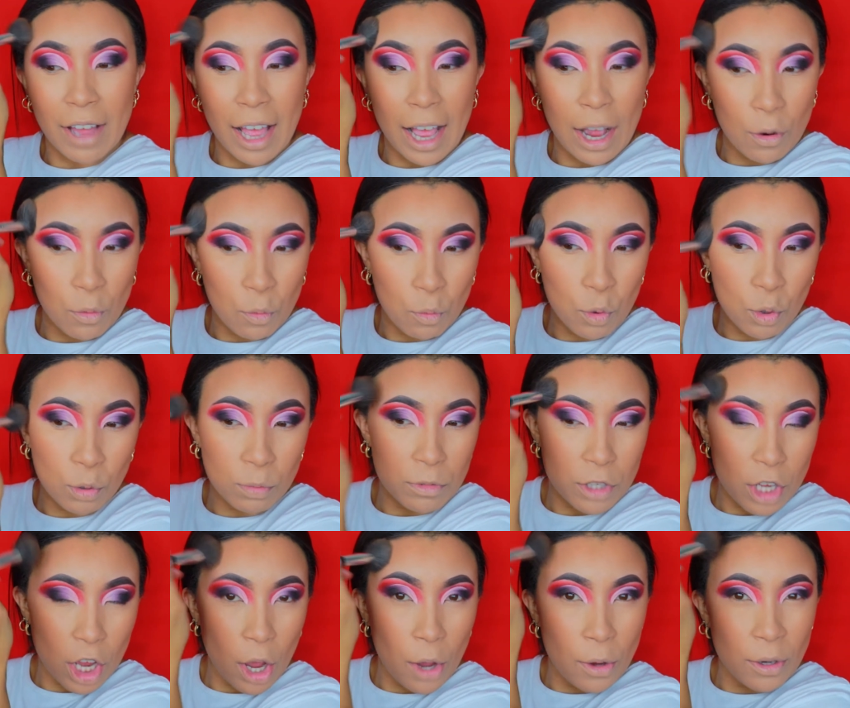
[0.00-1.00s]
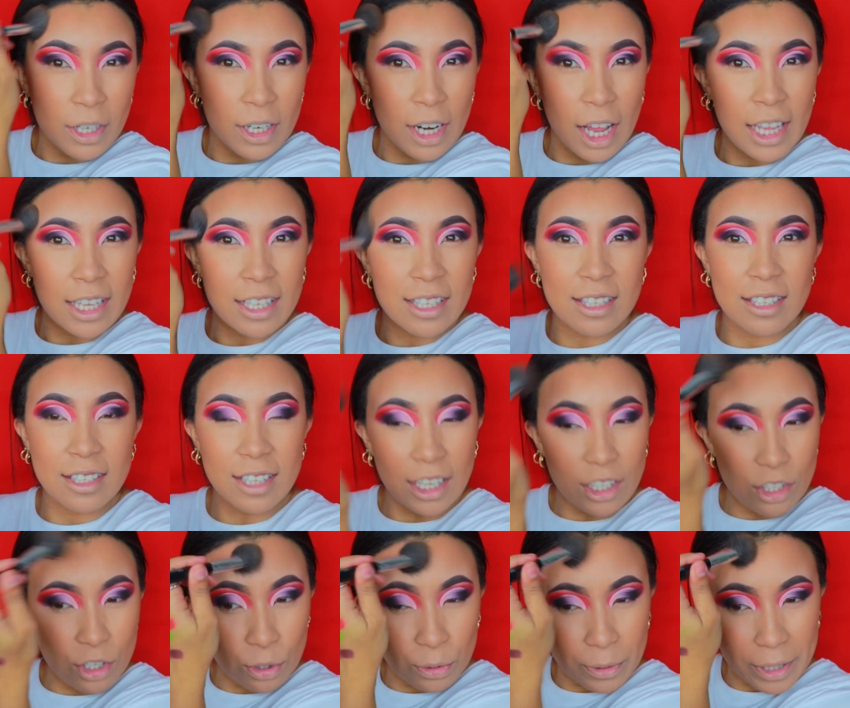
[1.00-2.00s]
how warm tone and like
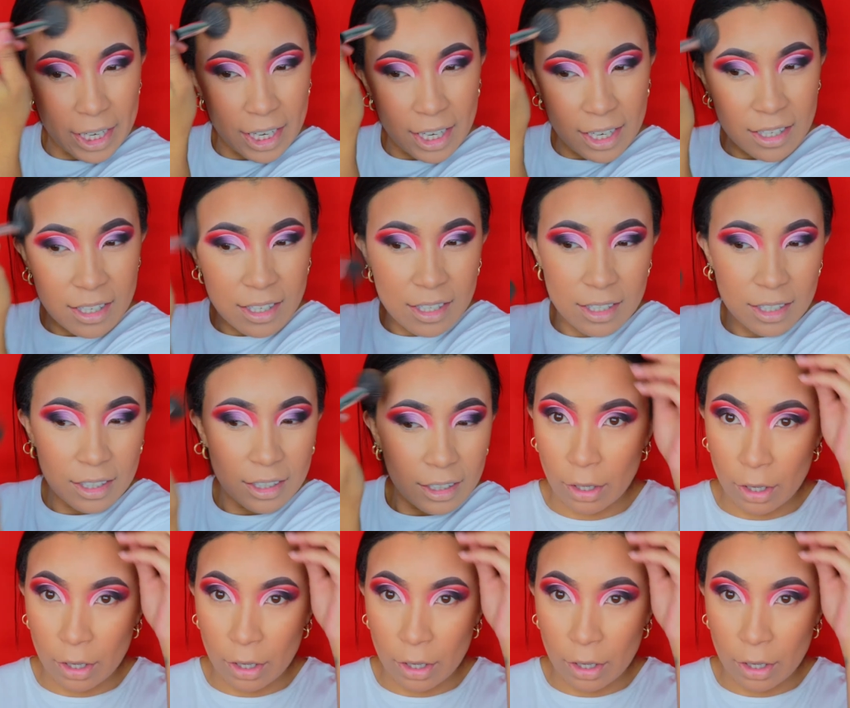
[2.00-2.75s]
subtle it is.